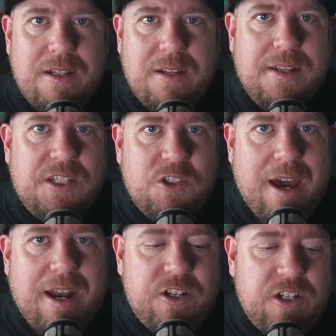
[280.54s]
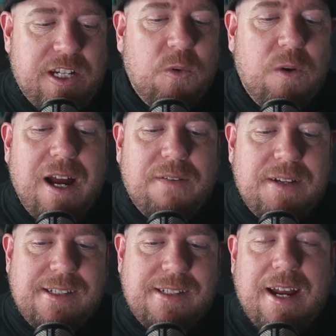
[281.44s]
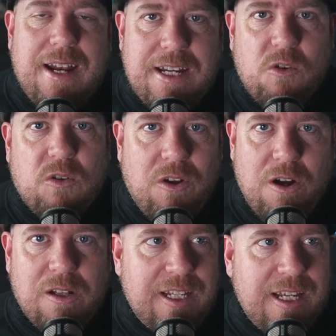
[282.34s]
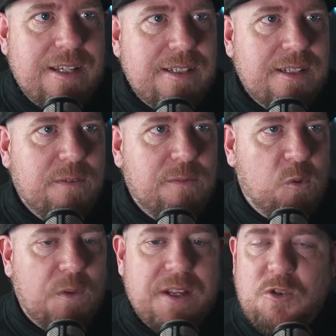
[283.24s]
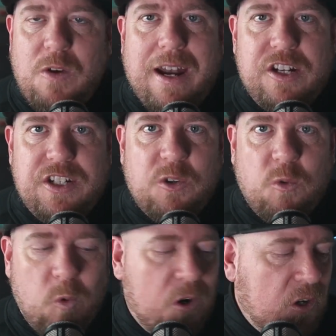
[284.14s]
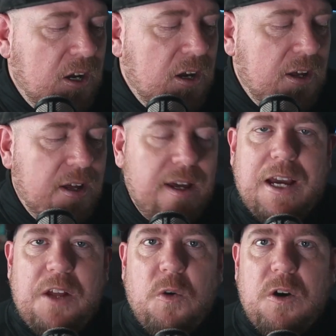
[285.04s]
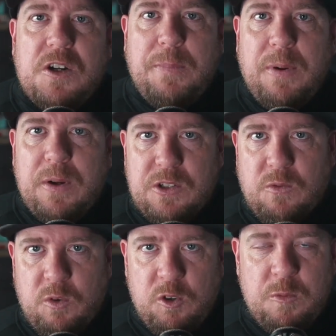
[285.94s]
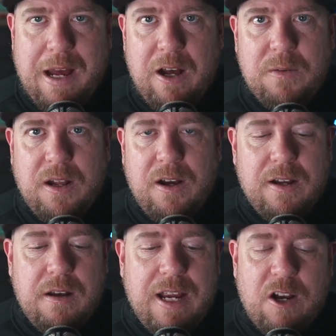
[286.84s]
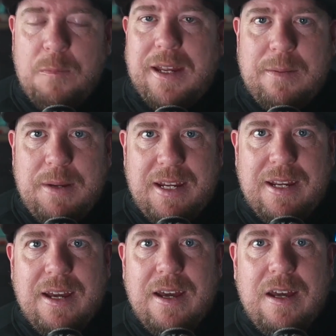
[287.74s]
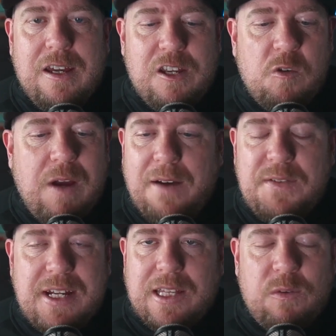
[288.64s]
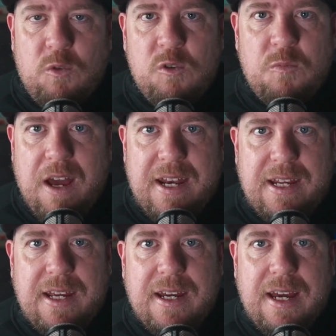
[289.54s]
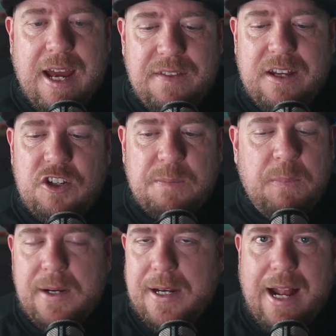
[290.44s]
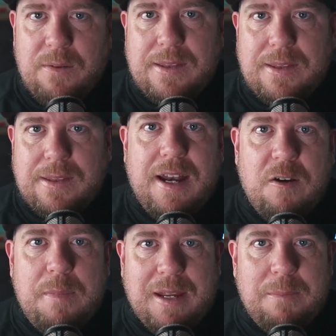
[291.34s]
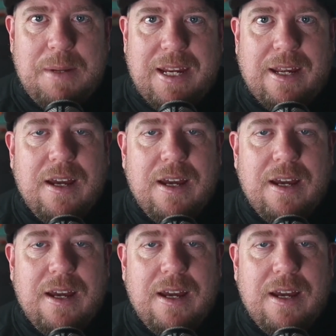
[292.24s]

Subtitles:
to this strategy. You don't have to sign a year-long lease for this strategy to work. In order to put your room out on Airbnb, you have to get the room ready and then just put it out there on Airbnb.